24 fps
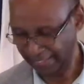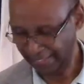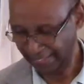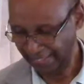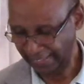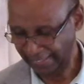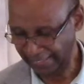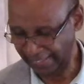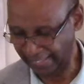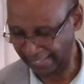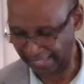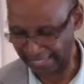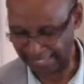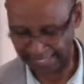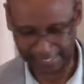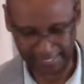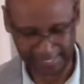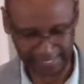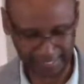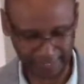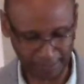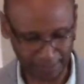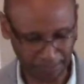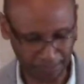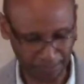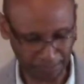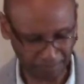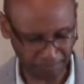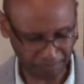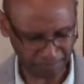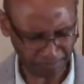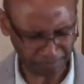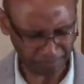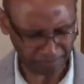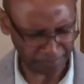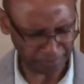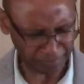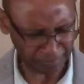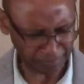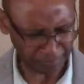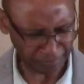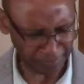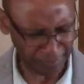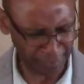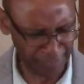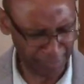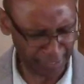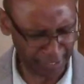they,
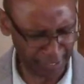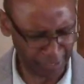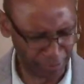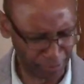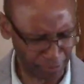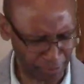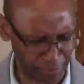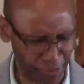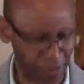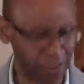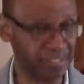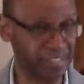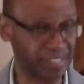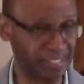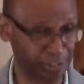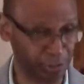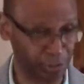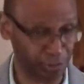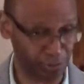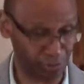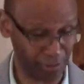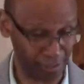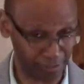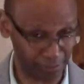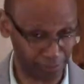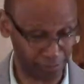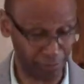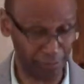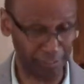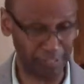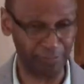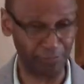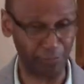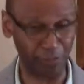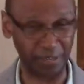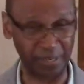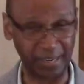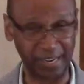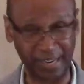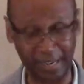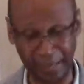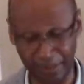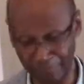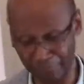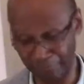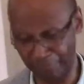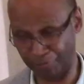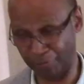they were very instructful and very
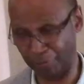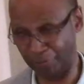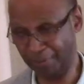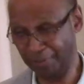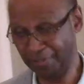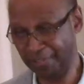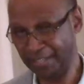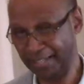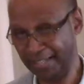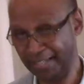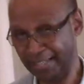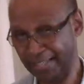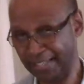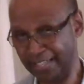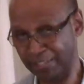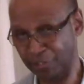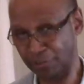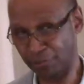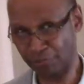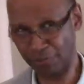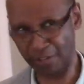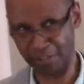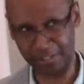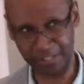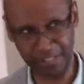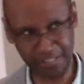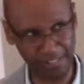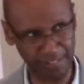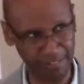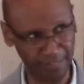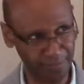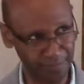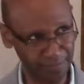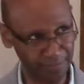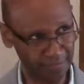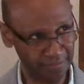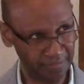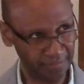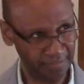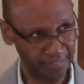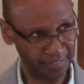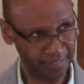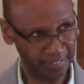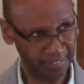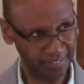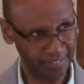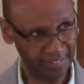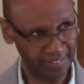helpful instructive,
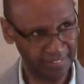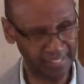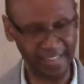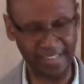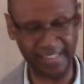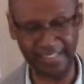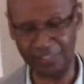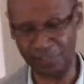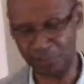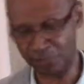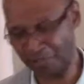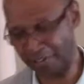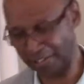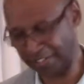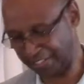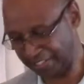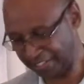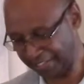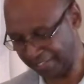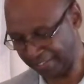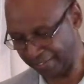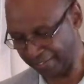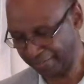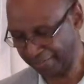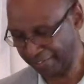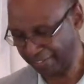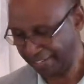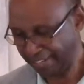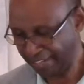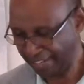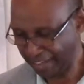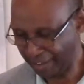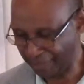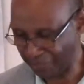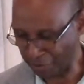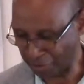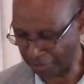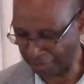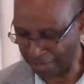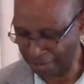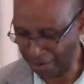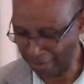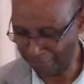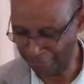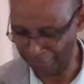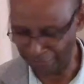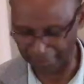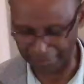yeah, instructive and very
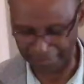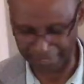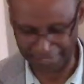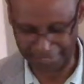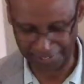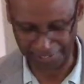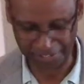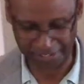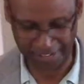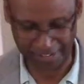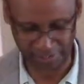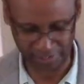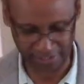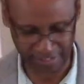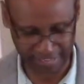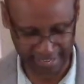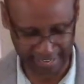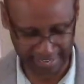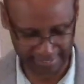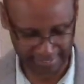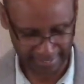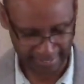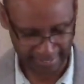helpful in the sense that